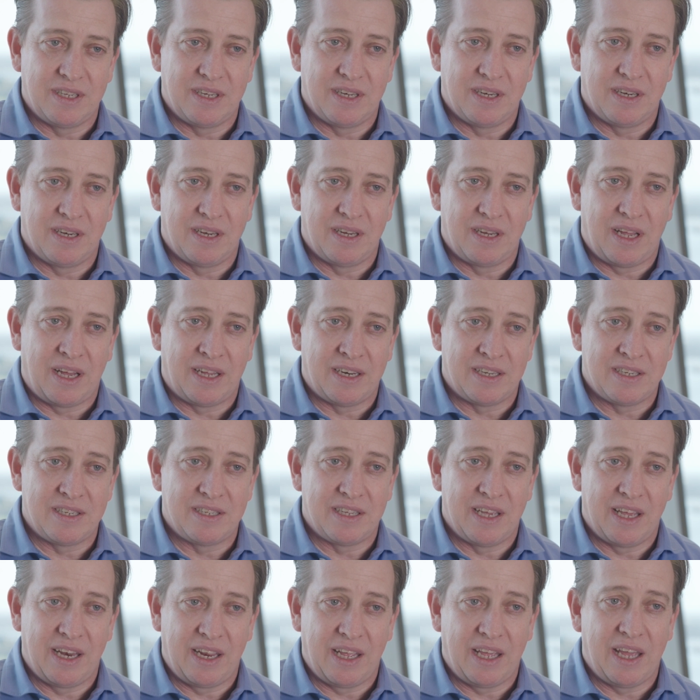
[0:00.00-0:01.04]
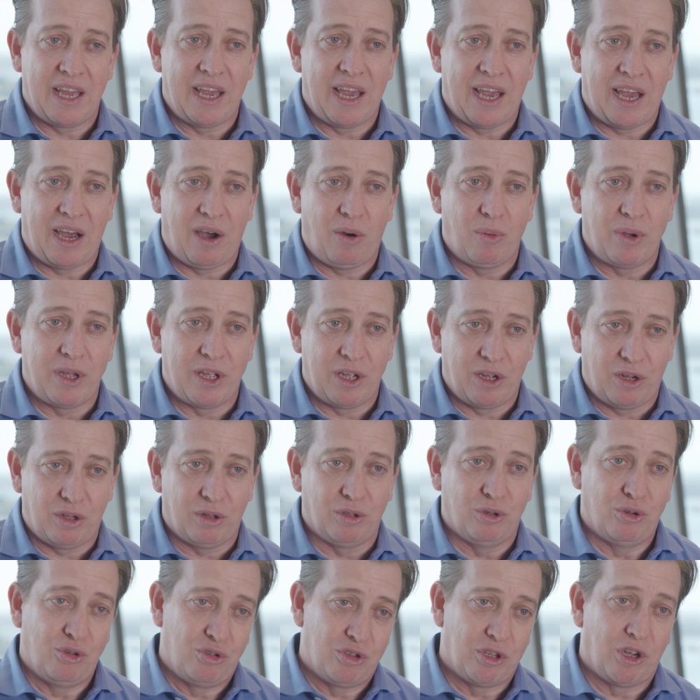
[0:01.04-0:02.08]
in understanding how we
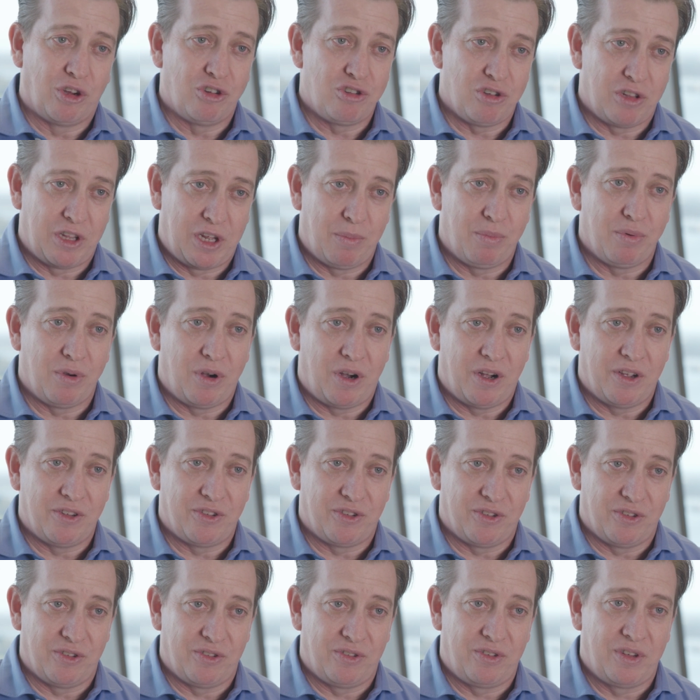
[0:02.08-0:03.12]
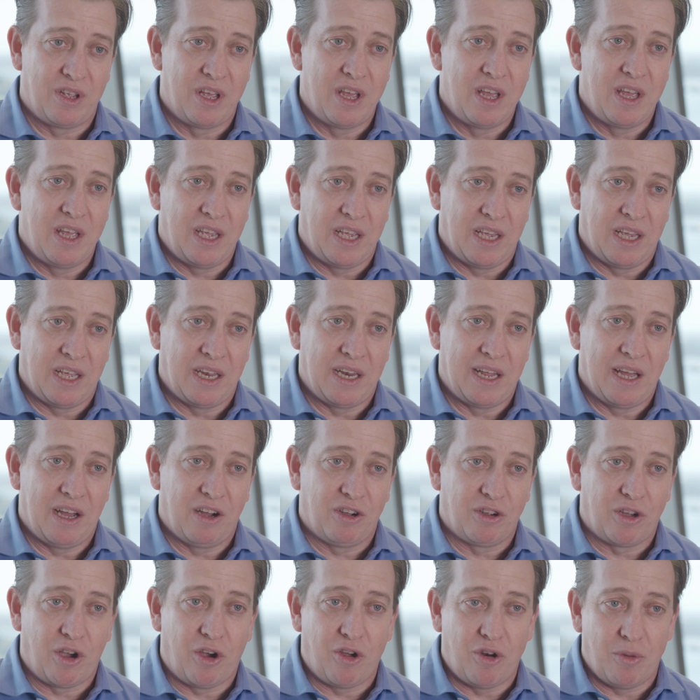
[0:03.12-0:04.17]
include social enterprises in
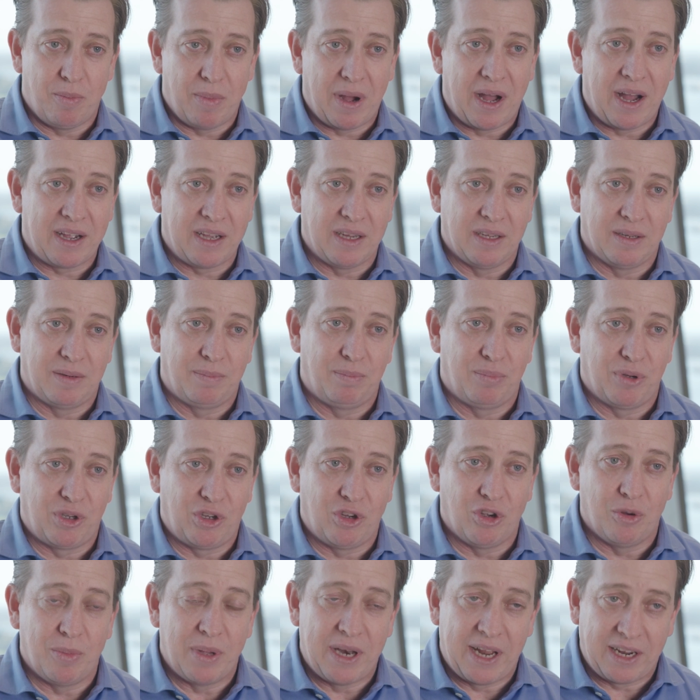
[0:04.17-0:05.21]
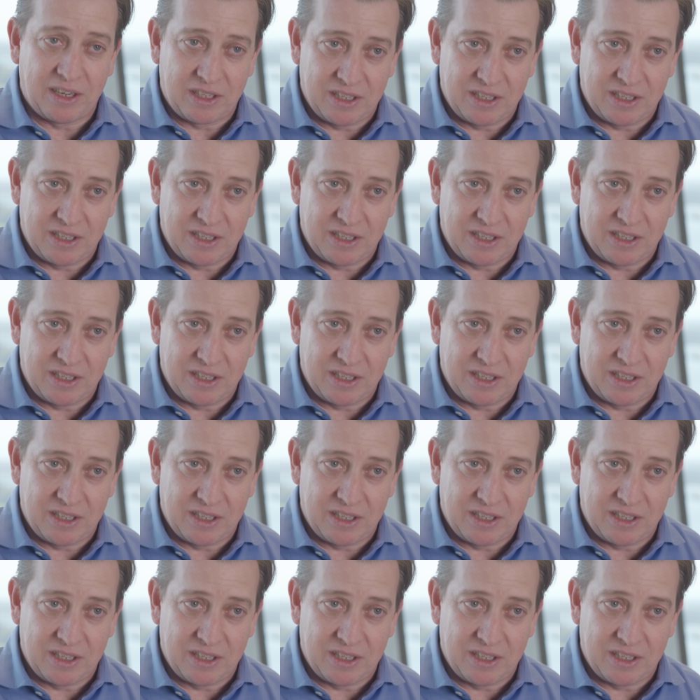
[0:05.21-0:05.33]
our go-to-market procurement